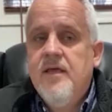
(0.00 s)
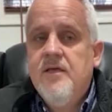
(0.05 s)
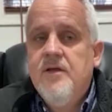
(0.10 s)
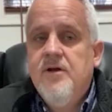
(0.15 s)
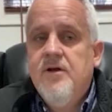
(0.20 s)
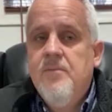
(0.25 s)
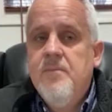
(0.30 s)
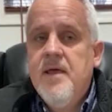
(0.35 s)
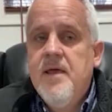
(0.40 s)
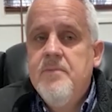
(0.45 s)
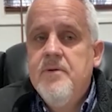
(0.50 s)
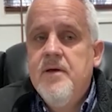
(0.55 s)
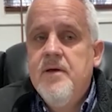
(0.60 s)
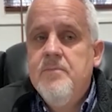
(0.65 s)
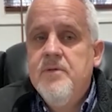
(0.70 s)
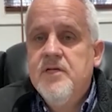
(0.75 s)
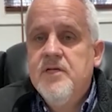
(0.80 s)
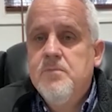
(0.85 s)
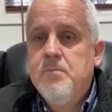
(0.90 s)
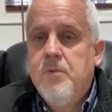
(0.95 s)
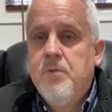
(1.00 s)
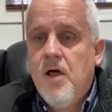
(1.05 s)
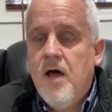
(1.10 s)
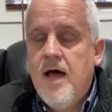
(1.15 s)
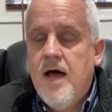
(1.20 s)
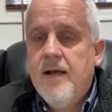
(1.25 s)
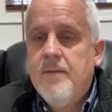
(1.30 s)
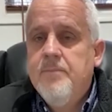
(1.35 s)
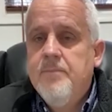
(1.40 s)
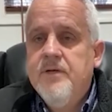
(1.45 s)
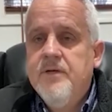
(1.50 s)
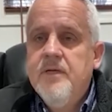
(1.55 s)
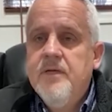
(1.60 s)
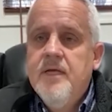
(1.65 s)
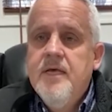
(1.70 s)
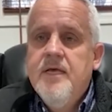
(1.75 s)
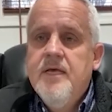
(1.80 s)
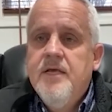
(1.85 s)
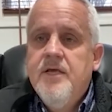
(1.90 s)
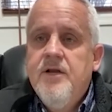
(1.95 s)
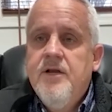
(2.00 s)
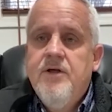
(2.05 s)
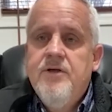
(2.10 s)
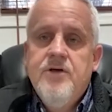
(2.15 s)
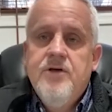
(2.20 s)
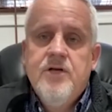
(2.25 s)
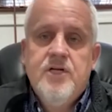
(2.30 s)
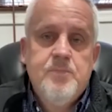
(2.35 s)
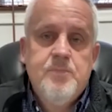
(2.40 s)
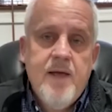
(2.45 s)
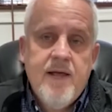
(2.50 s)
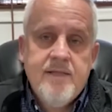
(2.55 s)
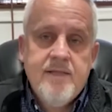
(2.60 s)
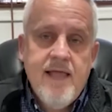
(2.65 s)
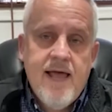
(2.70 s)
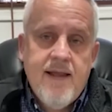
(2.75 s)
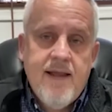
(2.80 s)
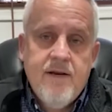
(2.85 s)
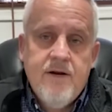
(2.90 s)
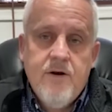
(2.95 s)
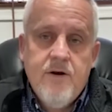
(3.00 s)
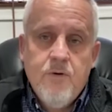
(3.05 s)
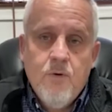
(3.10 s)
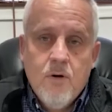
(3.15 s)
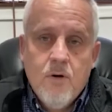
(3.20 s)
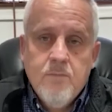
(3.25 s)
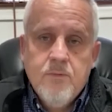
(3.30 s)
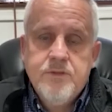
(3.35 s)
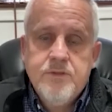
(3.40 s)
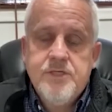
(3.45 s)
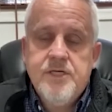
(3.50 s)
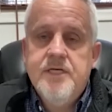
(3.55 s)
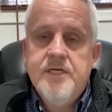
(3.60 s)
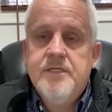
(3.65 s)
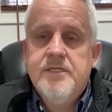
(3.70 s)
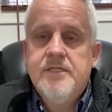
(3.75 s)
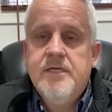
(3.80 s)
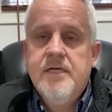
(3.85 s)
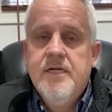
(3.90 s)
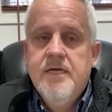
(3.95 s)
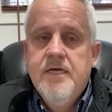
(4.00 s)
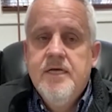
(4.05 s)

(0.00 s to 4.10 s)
You know, maybe a missed block, but you know, you expect that in a normal season.